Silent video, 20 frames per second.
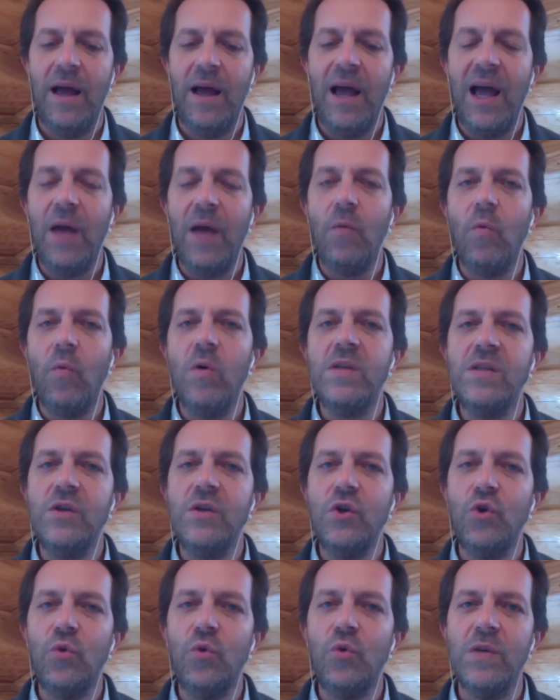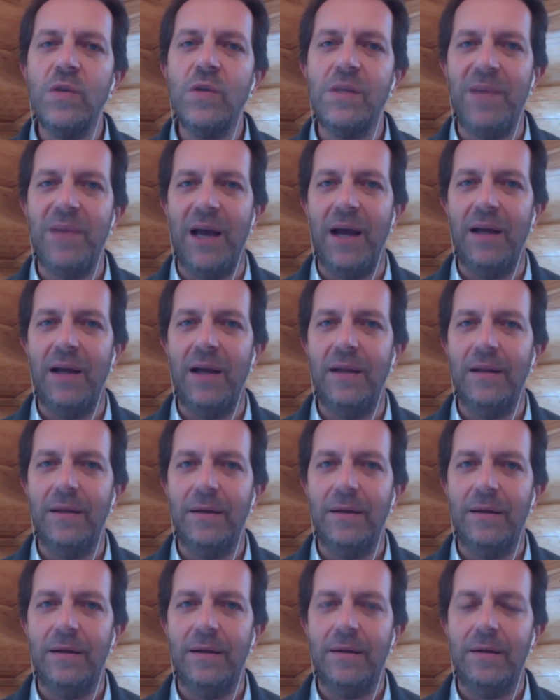and what's the truth behind
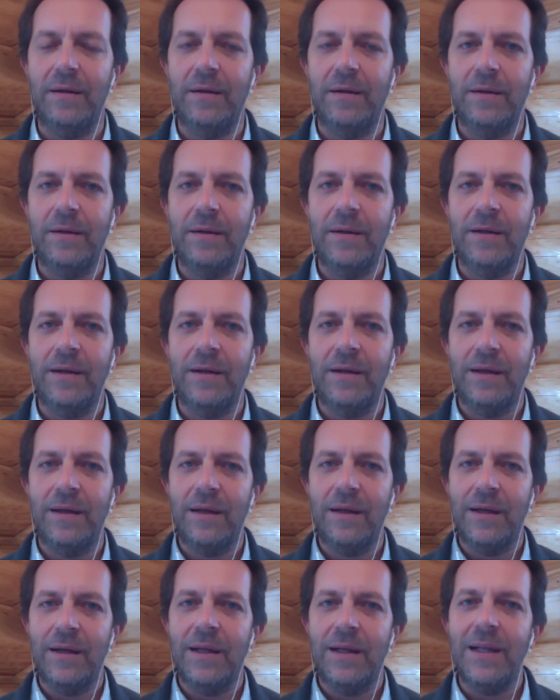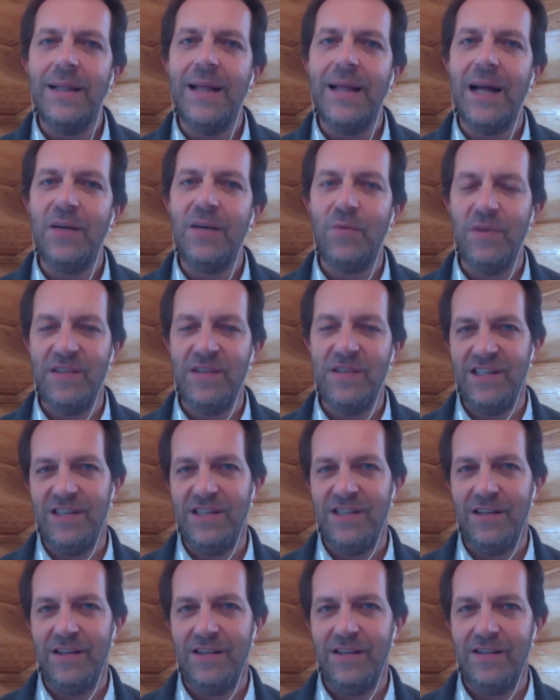that
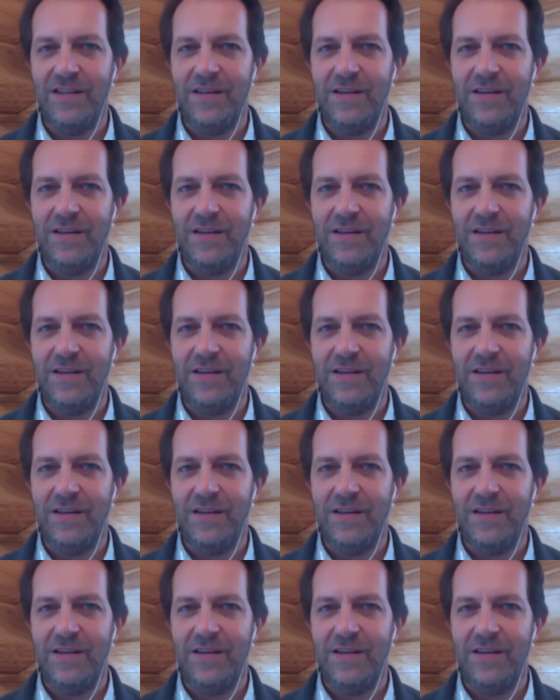resistance